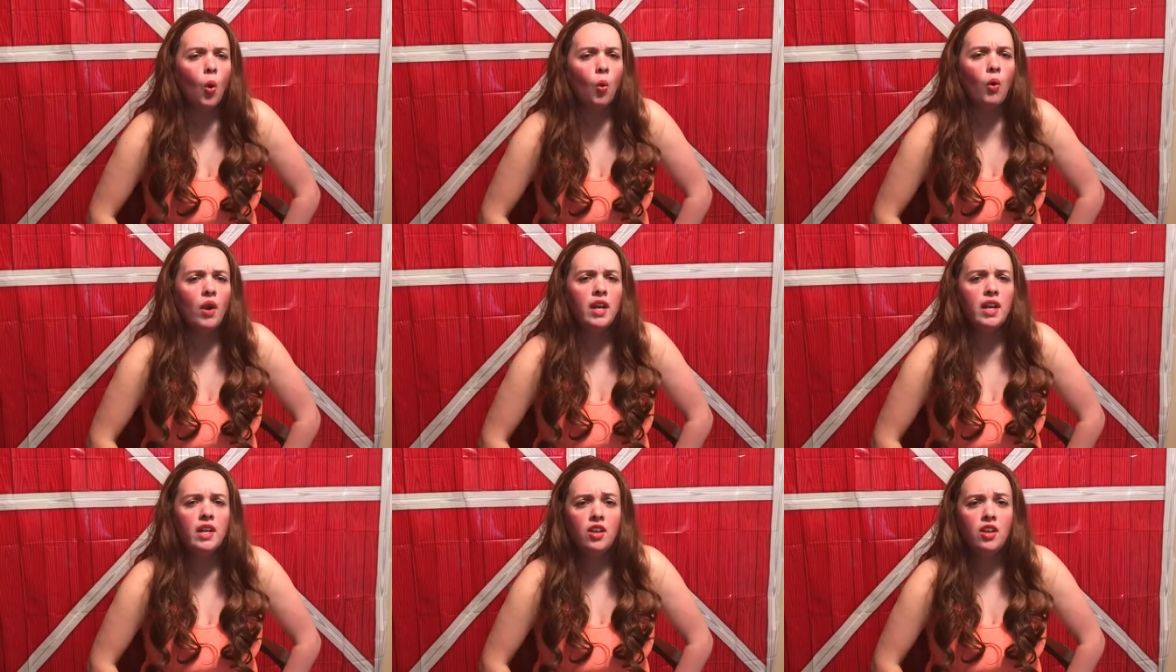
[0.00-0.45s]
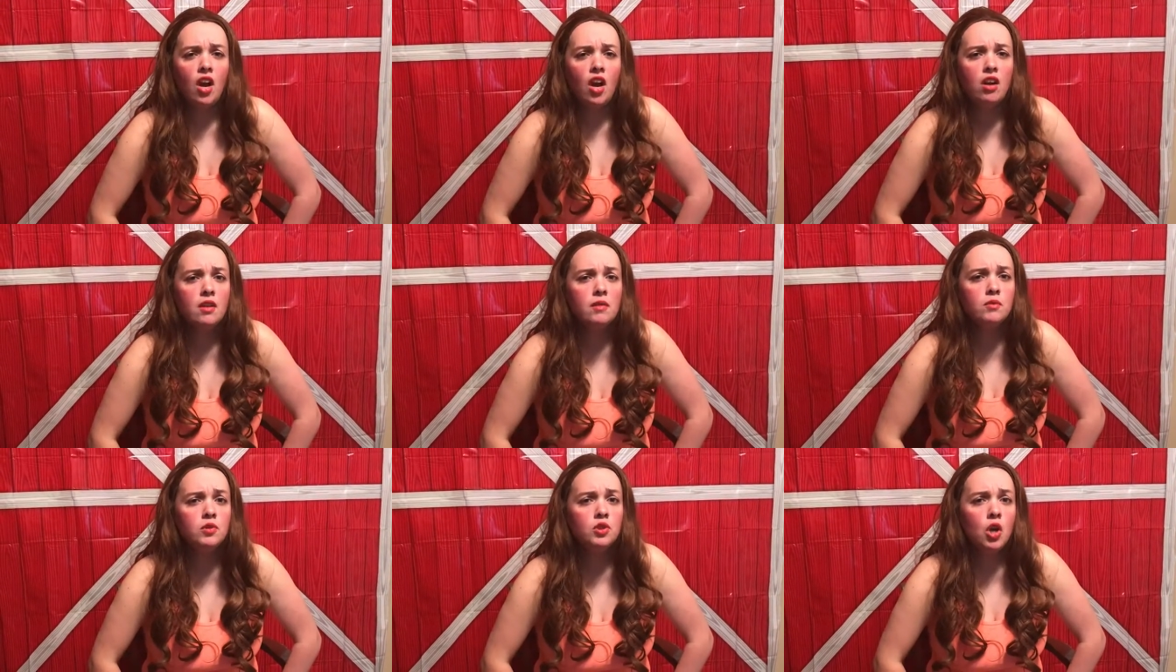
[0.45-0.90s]
when a
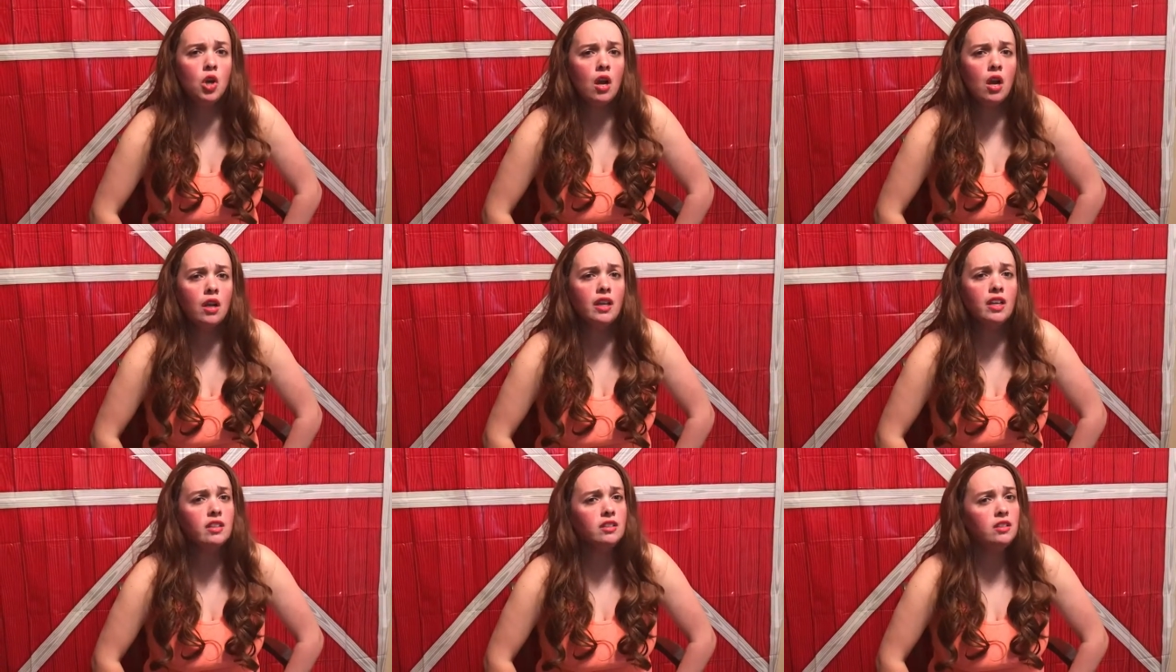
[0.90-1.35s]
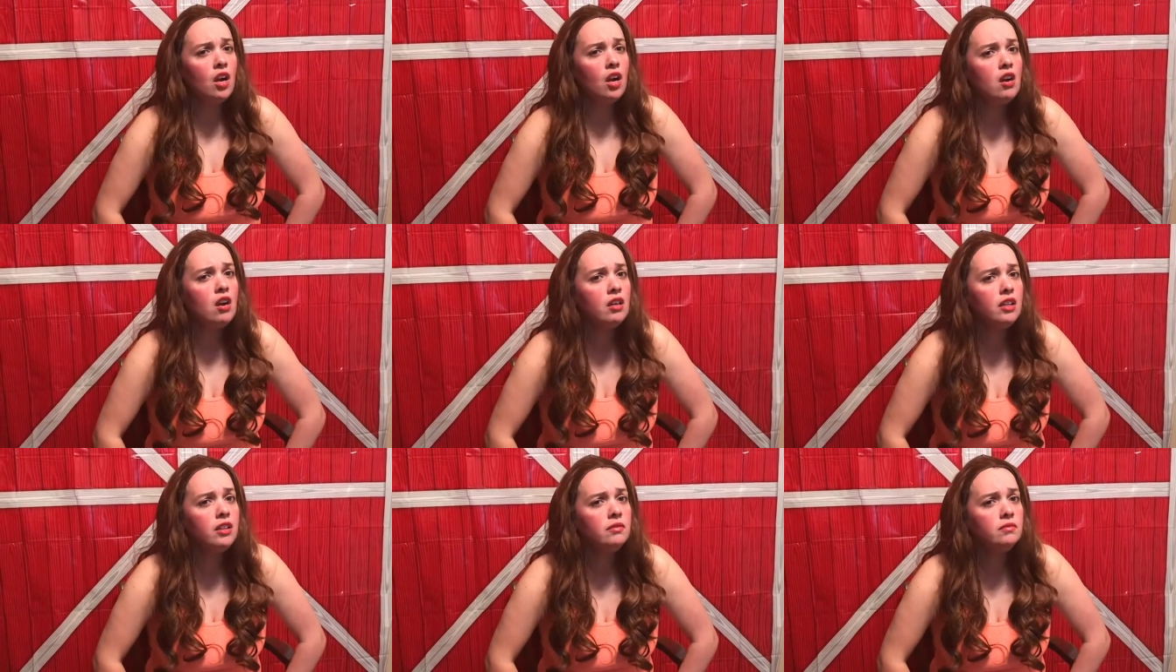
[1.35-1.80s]
turnip truck is
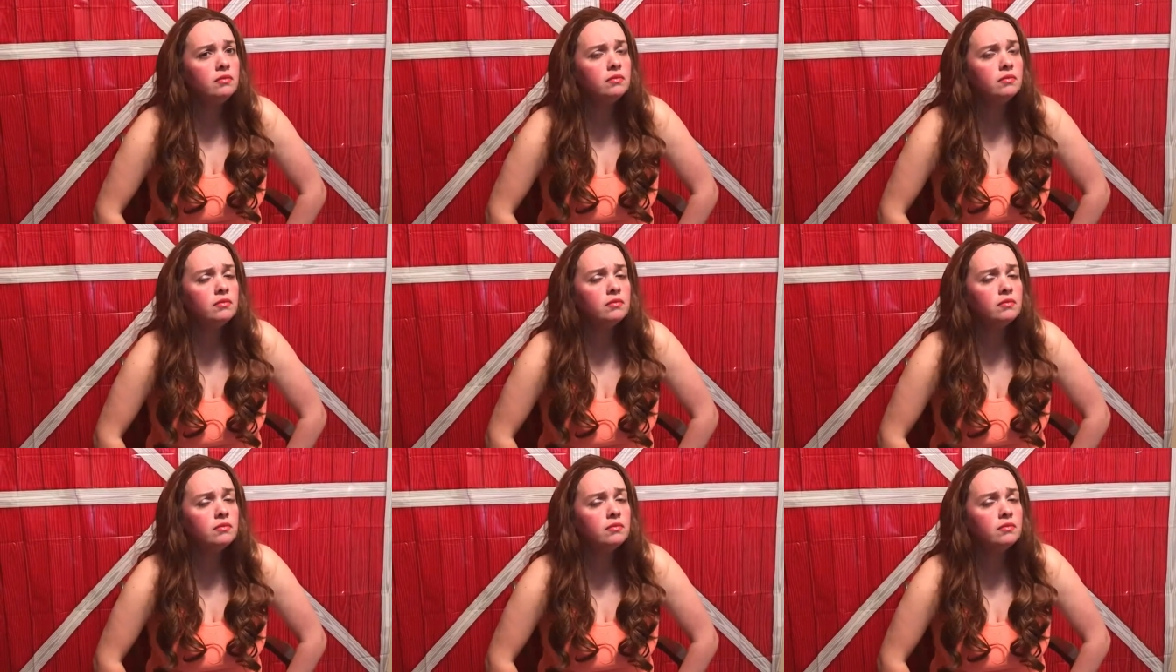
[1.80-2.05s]
turning,